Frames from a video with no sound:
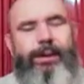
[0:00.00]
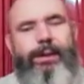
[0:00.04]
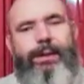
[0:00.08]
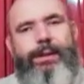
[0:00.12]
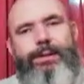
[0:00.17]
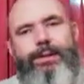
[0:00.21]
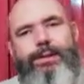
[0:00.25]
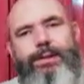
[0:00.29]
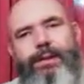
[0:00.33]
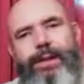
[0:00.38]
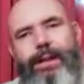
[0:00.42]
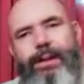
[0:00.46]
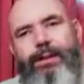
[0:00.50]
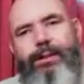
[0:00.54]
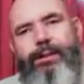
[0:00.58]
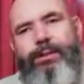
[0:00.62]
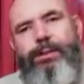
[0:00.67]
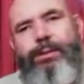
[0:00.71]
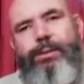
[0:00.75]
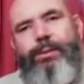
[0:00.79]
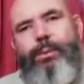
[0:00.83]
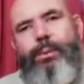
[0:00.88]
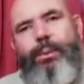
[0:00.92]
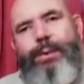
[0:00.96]
So
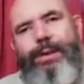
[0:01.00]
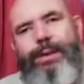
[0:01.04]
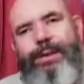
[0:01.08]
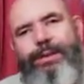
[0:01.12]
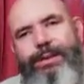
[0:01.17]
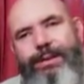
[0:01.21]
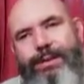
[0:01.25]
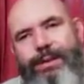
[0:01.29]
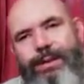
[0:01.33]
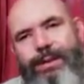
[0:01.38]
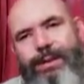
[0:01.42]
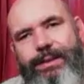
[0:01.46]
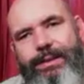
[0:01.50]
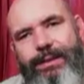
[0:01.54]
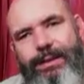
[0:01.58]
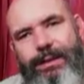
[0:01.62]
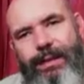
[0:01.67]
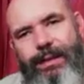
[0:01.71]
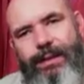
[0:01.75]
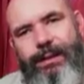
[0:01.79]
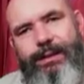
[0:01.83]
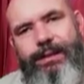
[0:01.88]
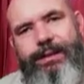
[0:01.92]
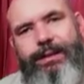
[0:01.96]
we can see the
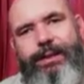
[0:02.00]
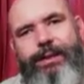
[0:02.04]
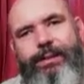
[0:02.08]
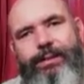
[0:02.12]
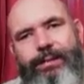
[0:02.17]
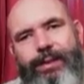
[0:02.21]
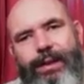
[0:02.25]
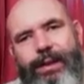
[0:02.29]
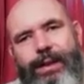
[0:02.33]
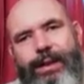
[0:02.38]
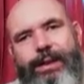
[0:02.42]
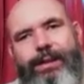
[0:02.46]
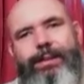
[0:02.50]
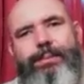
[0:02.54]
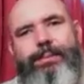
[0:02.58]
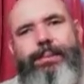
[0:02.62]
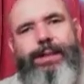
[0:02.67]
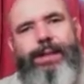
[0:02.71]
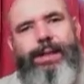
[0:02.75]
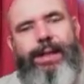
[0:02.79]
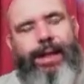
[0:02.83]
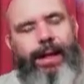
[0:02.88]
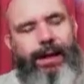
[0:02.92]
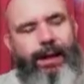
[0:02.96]
subtlety of the
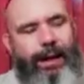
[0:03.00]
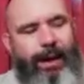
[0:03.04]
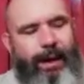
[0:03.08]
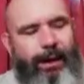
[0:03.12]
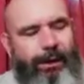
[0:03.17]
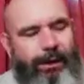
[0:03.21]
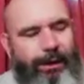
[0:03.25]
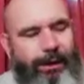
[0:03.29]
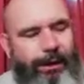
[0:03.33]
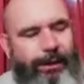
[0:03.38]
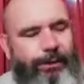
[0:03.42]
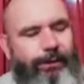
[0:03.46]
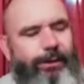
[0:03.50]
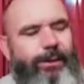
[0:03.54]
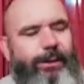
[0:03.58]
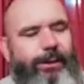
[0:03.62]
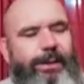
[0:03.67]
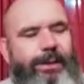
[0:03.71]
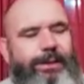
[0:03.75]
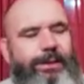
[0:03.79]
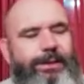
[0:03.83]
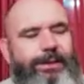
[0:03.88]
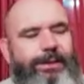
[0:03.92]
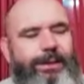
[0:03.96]
enemy and how clever he
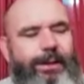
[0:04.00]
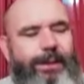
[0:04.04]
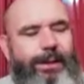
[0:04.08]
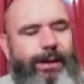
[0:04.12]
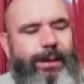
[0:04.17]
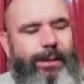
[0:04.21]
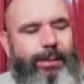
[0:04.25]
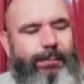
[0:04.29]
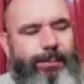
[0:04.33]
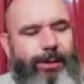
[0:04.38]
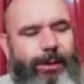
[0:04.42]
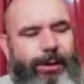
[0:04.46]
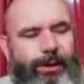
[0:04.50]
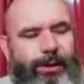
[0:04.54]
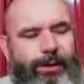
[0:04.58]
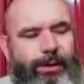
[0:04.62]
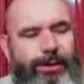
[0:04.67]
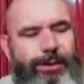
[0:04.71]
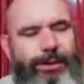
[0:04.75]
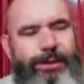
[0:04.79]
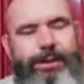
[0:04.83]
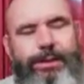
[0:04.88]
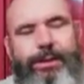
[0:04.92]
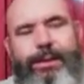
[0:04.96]
is,
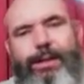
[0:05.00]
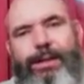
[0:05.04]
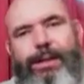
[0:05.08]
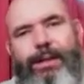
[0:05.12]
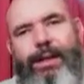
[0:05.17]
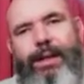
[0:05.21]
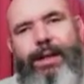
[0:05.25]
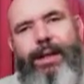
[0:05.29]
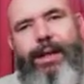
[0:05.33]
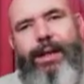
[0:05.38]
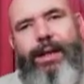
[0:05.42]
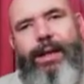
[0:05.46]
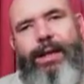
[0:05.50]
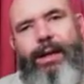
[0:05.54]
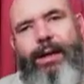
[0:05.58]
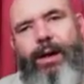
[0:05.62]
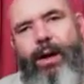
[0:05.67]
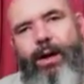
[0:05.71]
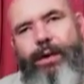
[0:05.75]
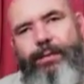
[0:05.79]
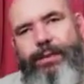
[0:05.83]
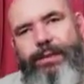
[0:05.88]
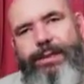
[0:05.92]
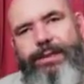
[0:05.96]
because
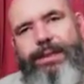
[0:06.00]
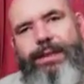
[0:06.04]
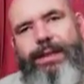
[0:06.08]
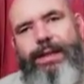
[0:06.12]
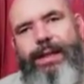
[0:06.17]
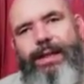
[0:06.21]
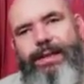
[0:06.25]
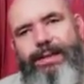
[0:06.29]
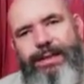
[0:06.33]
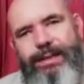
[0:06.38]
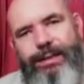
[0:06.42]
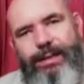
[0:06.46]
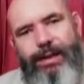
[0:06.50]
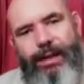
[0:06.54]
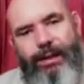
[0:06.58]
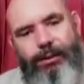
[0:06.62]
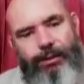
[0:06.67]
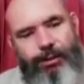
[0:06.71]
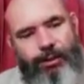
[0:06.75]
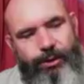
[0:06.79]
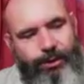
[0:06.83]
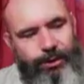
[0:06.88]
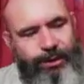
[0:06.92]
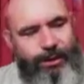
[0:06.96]
obviously a
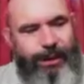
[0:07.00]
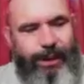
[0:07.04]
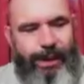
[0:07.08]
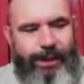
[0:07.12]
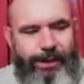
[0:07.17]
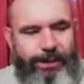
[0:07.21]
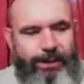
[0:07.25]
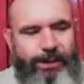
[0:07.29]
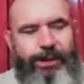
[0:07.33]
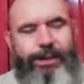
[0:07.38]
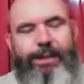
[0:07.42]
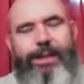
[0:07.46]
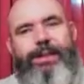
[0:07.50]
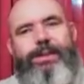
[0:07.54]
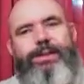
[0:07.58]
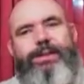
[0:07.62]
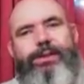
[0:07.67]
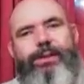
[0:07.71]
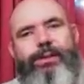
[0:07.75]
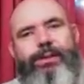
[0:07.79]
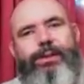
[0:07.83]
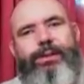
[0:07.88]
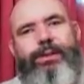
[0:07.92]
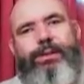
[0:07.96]
translation that's
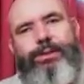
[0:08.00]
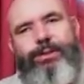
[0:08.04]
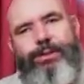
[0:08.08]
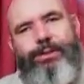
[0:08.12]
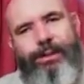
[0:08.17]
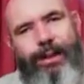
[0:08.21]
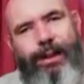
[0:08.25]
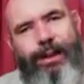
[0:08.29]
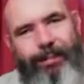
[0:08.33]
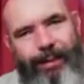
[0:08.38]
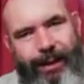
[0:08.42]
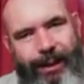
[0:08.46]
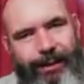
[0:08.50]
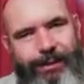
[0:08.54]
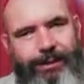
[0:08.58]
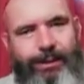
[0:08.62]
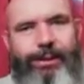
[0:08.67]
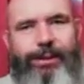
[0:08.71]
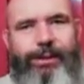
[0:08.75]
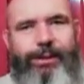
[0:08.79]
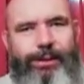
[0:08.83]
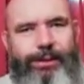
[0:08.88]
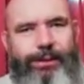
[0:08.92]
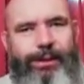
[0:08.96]
not good, you go back to
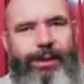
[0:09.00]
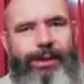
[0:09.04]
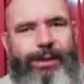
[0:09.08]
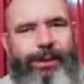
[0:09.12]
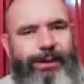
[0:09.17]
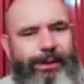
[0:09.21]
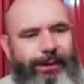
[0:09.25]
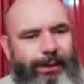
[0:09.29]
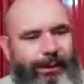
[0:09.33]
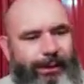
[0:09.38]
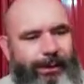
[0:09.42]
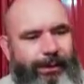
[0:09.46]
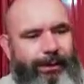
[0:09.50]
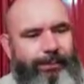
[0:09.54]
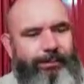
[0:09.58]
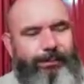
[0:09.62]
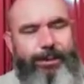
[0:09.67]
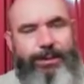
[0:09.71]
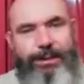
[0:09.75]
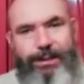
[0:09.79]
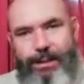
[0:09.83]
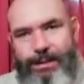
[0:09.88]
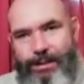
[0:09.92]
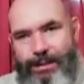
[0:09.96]
the Greek, and I'm
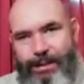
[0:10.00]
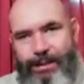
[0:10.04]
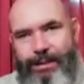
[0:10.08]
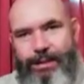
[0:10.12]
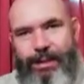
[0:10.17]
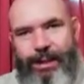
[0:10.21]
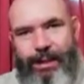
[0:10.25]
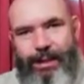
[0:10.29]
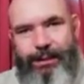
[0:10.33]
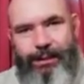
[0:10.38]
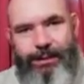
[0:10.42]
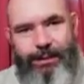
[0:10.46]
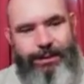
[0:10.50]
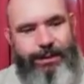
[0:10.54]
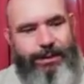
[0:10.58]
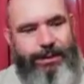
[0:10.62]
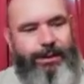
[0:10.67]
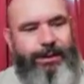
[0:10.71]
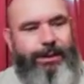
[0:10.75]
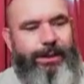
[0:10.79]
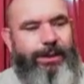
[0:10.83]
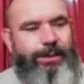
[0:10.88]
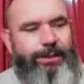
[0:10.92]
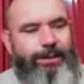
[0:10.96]
just, as I say in this
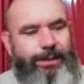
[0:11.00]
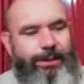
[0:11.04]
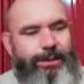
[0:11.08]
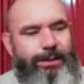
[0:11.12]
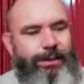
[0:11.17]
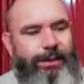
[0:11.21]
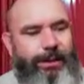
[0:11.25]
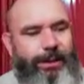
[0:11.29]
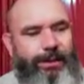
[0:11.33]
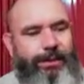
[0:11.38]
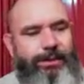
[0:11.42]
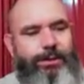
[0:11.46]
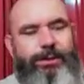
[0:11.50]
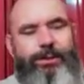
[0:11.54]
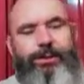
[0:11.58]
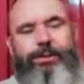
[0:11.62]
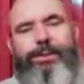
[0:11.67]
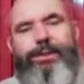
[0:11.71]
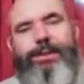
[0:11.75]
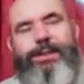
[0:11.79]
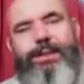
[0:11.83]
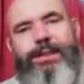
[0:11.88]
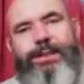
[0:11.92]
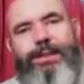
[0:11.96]
discussion, sticking to New
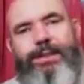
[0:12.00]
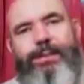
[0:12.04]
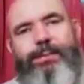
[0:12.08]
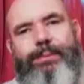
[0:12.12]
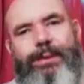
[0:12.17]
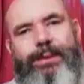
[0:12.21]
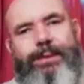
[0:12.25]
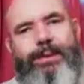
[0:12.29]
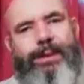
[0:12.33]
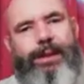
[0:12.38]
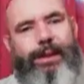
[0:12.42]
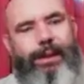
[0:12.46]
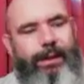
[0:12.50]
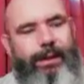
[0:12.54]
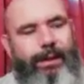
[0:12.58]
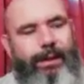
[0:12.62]
Testament here,